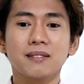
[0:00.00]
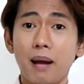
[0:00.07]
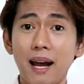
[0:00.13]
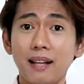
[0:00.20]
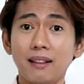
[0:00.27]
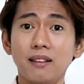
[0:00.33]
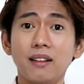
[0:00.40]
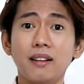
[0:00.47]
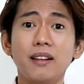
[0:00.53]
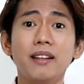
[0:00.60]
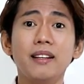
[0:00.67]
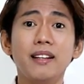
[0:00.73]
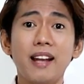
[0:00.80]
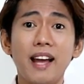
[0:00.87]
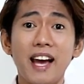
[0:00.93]
But
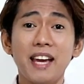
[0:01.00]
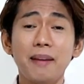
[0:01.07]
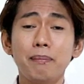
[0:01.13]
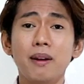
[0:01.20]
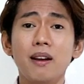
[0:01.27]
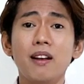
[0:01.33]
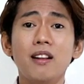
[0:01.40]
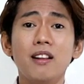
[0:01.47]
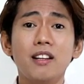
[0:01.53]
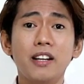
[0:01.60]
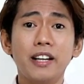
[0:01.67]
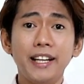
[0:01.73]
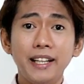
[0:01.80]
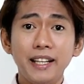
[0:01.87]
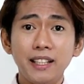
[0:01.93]
in life,
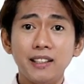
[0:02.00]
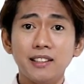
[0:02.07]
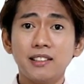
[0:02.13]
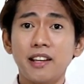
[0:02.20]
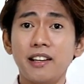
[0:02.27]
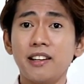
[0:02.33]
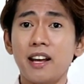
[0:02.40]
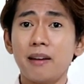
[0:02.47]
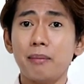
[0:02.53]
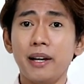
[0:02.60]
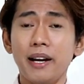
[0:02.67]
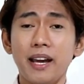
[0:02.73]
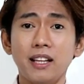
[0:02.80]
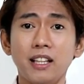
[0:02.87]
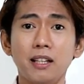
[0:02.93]
learning is a
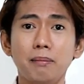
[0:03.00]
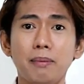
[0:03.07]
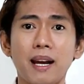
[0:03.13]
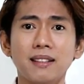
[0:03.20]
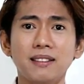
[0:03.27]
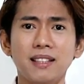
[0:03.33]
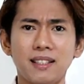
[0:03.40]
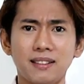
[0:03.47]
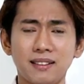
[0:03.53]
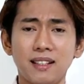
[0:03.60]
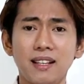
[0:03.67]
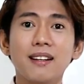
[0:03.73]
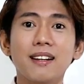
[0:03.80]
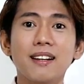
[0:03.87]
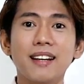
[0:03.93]
never-ending process.
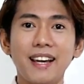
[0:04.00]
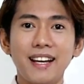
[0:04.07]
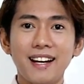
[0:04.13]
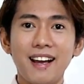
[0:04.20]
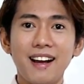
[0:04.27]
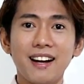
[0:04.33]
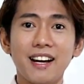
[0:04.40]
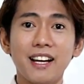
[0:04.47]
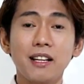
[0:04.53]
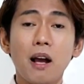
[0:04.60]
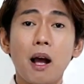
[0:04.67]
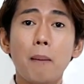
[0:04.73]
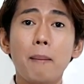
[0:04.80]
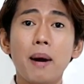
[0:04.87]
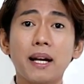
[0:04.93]
Kailangan
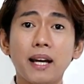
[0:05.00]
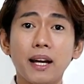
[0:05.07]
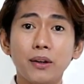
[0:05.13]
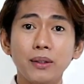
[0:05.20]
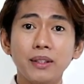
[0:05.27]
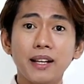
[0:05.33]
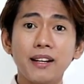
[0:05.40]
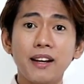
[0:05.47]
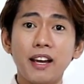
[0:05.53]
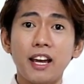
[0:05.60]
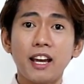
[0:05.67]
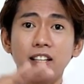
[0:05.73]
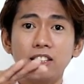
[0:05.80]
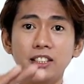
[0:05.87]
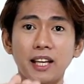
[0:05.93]
magkaroon ka ng
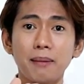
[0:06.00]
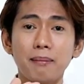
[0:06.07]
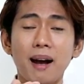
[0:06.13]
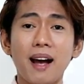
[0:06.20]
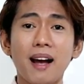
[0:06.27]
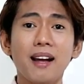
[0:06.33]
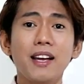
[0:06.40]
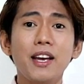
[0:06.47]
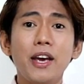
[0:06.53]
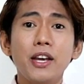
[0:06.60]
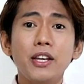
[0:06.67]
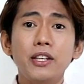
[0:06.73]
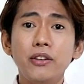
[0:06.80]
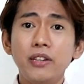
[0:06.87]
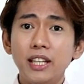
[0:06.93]
edge sa iba.
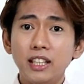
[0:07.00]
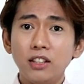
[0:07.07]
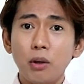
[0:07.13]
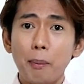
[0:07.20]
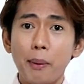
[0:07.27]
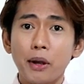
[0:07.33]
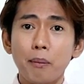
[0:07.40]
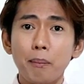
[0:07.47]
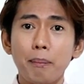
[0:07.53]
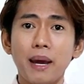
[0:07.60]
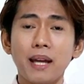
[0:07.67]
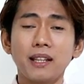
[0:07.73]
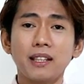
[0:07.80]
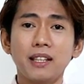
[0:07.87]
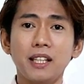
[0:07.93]
You need to be
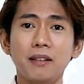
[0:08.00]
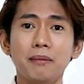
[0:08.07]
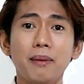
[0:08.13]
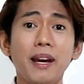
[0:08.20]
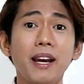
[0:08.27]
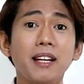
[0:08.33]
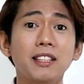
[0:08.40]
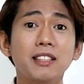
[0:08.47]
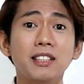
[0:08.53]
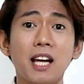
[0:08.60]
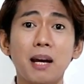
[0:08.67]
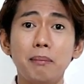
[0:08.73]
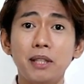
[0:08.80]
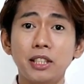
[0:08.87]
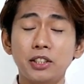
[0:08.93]
competitive and
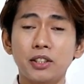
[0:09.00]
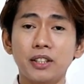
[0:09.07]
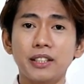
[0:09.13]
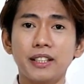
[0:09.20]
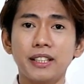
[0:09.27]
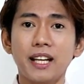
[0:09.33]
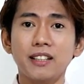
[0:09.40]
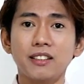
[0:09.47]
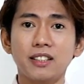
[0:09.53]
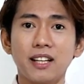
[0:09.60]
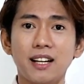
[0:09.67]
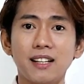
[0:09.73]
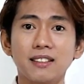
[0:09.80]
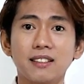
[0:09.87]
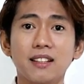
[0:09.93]
establish your
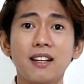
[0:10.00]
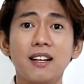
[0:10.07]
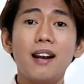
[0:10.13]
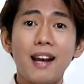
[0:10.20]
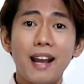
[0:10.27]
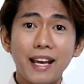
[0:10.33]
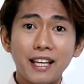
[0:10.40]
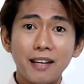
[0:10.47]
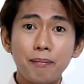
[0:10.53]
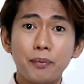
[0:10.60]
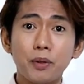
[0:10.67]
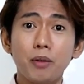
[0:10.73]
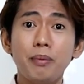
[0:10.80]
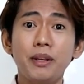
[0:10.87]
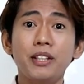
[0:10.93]
credentials. Like
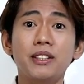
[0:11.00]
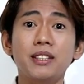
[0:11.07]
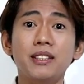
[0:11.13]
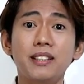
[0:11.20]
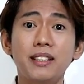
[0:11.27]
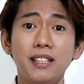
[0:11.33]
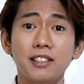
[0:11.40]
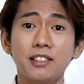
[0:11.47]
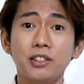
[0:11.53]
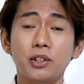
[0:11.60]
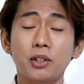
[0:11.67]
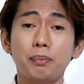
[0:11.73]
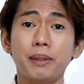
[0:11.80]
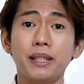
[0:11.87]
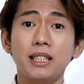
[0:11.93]
improving your skills
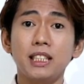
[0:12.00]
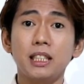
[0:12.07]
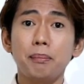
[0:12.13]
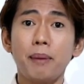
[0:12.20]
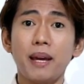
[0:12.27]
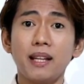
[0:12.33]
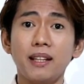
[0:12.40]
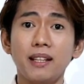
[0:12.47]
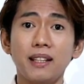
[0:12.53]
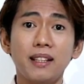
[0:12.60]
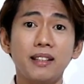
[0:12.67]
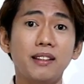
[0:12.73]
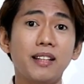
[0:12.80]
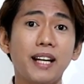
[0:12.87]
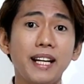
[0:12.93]
through participating
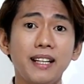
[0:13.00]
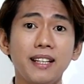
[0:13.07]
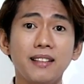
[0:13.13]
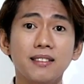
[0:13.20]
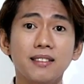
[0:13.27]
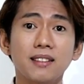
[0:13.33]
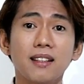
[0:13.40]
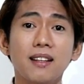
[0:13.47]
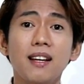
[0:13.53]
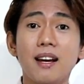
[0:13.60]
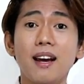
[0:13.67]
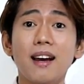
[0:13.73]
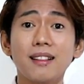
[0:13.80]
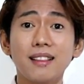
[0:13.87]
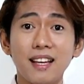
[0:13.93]
in trainings,
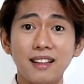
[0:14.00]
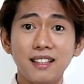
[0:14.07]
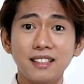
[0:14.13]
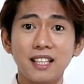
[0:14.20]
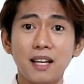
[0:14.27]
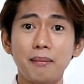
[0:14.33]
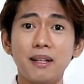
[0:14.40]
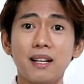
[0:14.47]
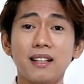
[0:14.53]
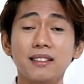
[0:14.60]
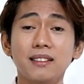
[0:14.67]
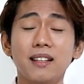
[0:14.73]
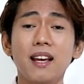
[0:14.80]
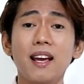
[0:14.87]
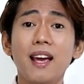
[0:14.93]
attending seminars,